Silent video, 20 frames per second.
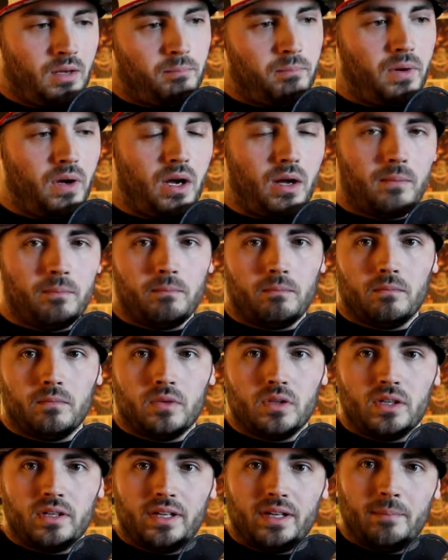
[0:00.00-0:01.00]
But
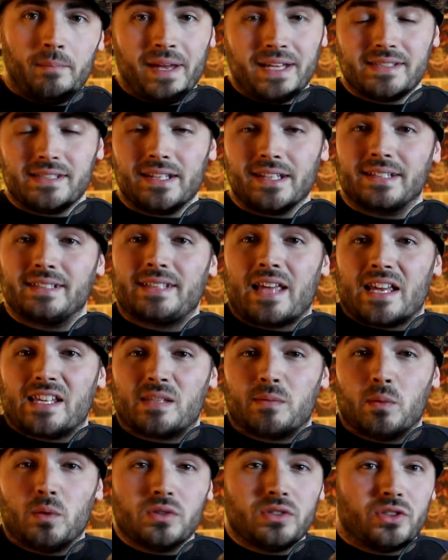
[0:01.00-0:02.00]
it makes it
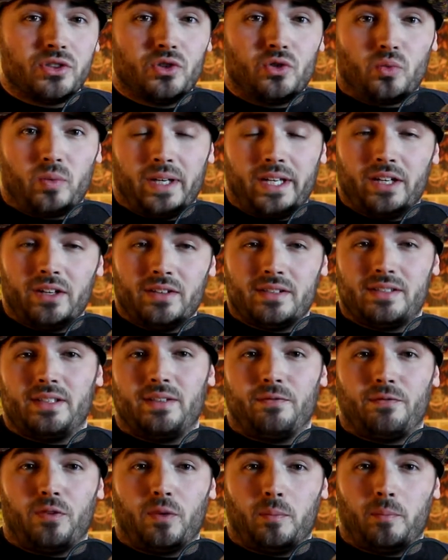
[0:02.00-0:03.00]
accessible to new readers
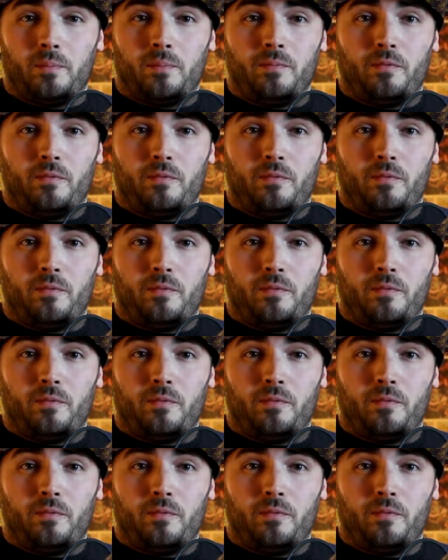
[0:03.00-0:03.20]
and for